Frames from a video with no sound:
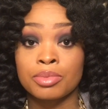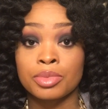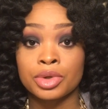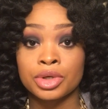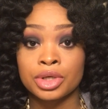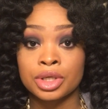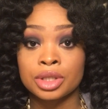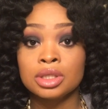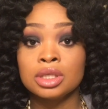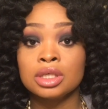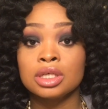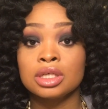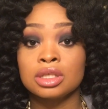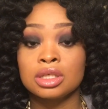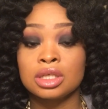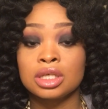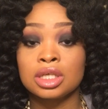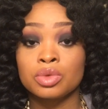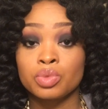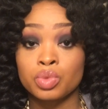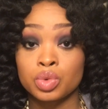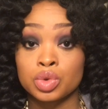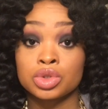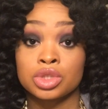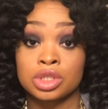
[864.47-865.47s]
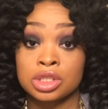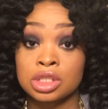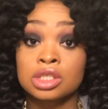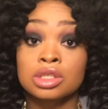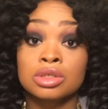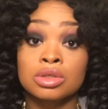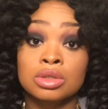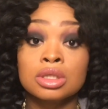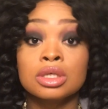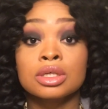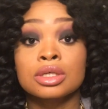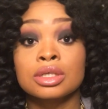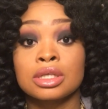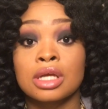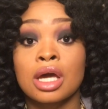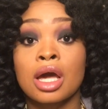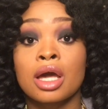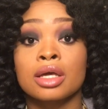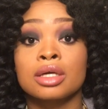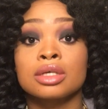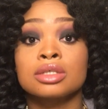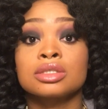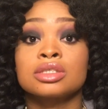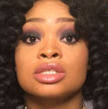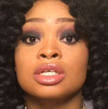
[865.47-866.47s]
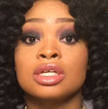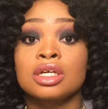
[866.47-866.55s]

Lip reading: but it will still look nice